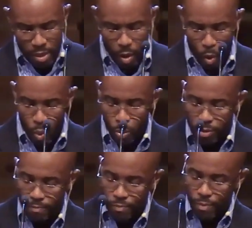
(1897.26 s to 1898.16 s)

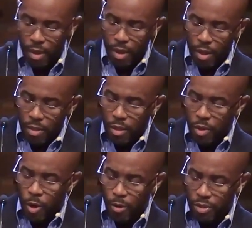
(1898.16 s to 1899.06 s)
behold, the
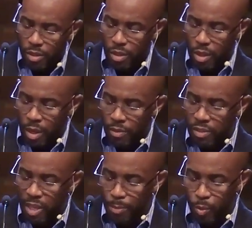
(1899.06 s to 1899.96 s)
curtain of the
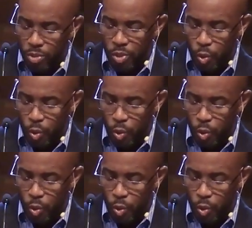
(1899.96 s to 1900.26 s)
temple was